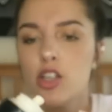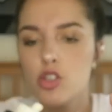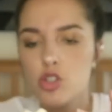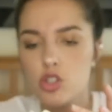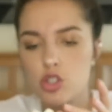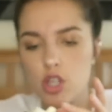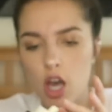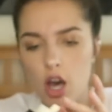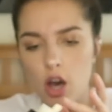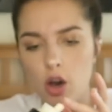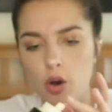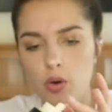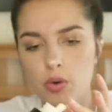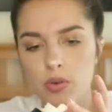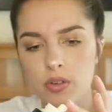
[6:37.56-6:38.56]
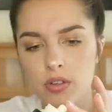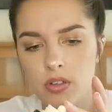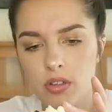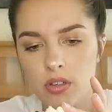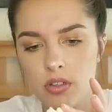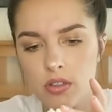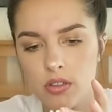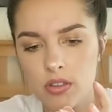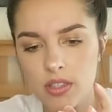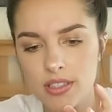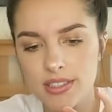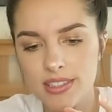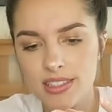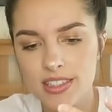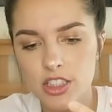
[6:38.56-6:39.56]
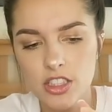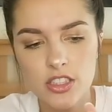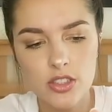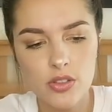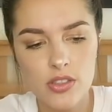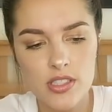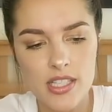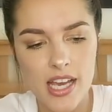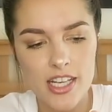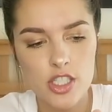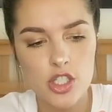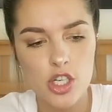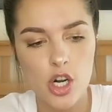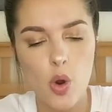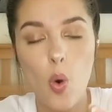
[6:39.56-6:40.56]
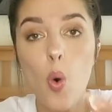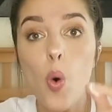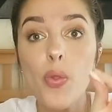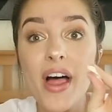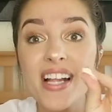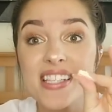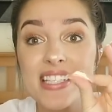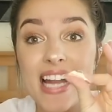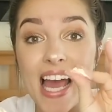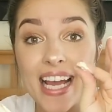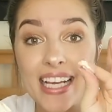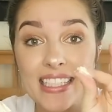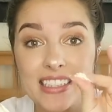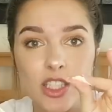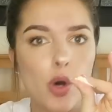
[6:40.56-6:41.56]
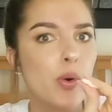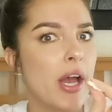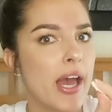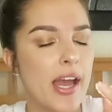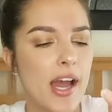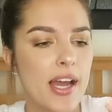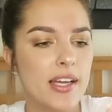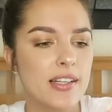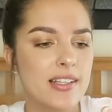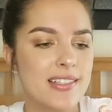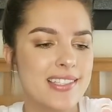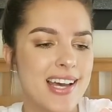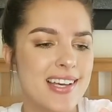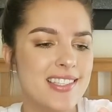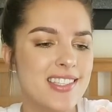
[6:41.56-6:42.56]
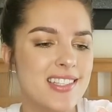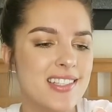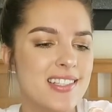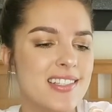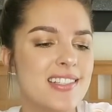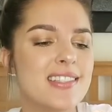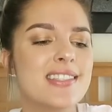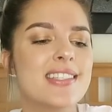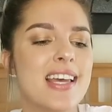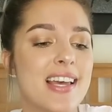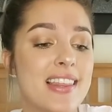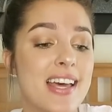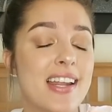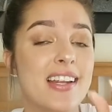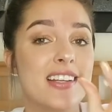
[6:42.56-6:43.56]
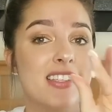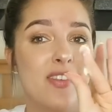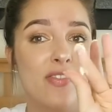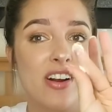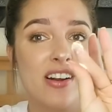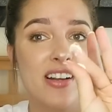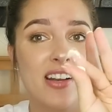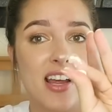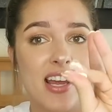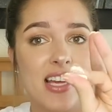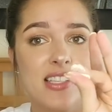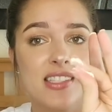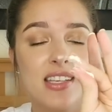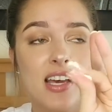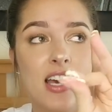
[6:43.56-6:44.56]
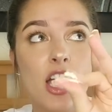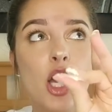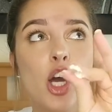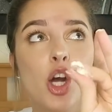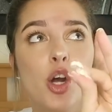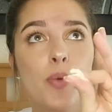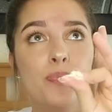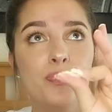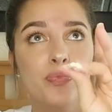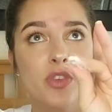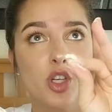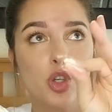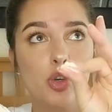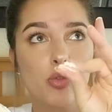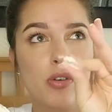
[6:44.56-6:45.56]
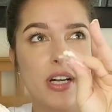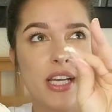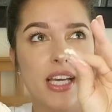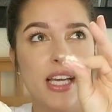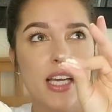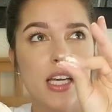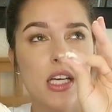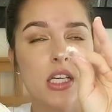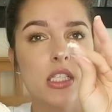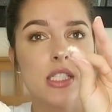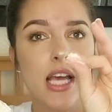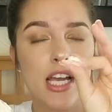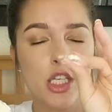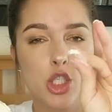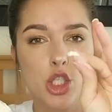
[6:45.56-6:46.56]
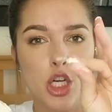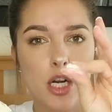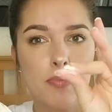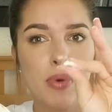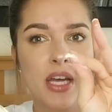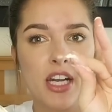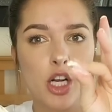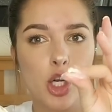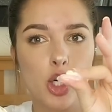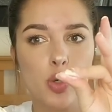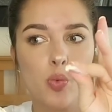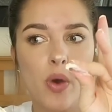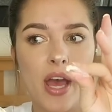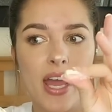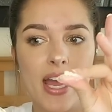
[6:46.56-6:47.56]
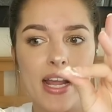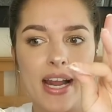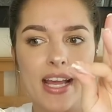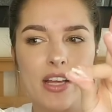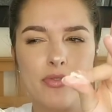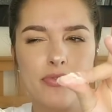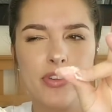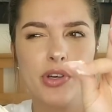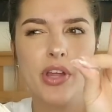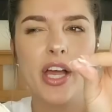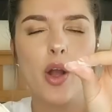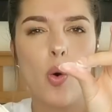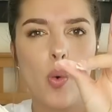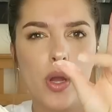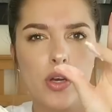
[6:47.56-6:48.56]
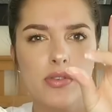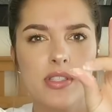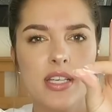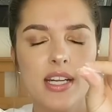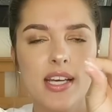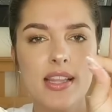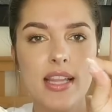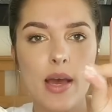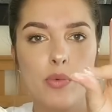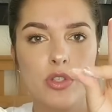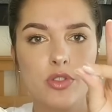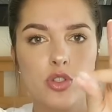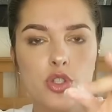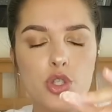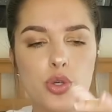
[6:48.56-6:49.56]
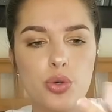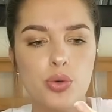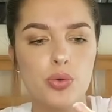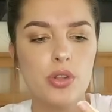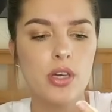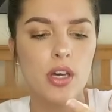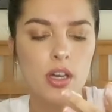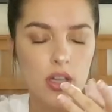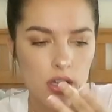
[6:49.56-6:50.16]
So Let's just do the texture. Oh, that's nice. Okay, I can attest and say that it is a very nice gritty texture, but in a good way. And I can feel like oils in it that would soothe.